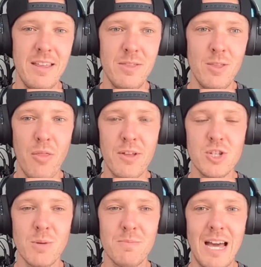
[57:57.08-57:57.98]
Nothing
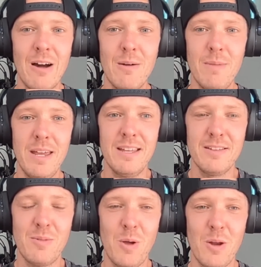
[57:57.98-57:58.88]
jumped out at me,
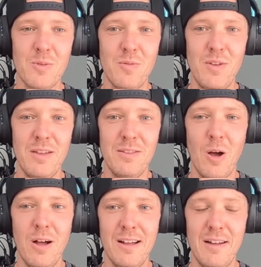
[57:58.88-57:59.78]
to be honest with you.
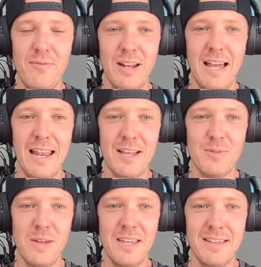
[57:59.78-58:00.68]
I feel like last
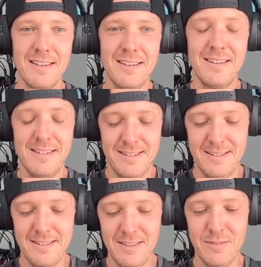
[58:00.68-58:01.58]
week the